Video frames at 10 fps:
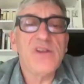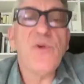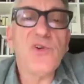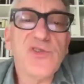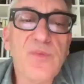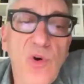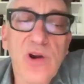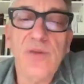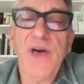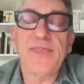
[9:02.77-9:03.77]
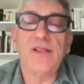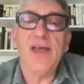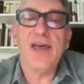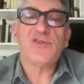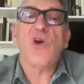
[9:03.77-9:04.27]
is most important about The
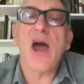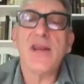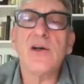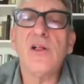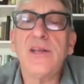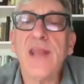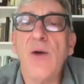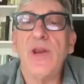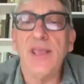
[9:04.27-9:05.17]
Last Chronicle and how it